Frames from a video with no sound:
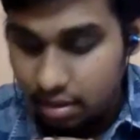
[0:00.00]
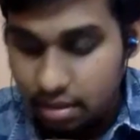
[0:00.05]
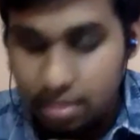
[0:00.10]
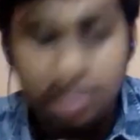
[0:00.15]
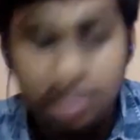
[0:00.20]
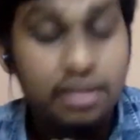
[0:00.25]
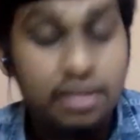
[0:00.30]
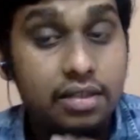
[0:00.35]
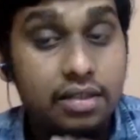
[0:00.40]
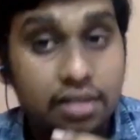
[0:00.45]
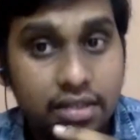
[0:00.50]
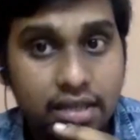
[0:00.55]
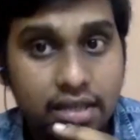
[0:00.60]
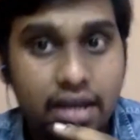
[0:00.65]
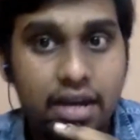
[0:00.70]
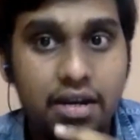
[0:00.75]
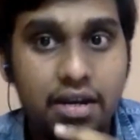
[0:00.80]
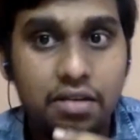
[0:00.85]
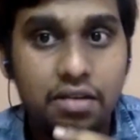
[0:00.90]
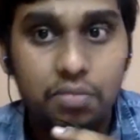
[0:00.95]
This is the
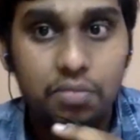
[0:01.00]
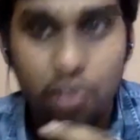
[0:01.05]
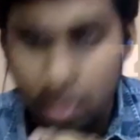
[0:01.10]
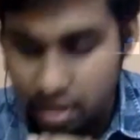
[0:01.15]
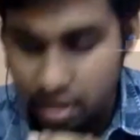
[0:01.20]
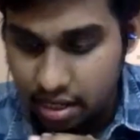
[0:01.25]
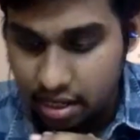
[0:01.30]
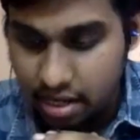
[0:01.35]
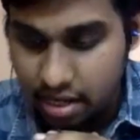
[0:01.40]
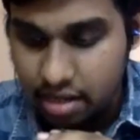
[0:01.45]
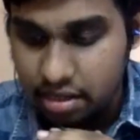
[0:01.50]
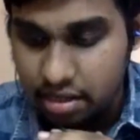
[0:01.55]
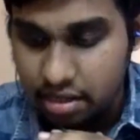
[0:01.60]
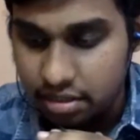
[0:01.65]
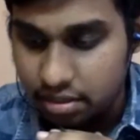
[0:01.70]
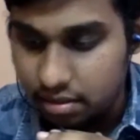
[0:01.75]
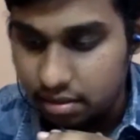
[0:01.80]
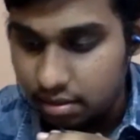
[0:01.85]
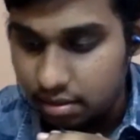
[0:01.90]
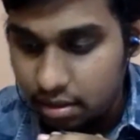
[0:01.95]
second important
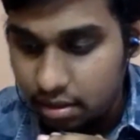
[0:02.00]
condition.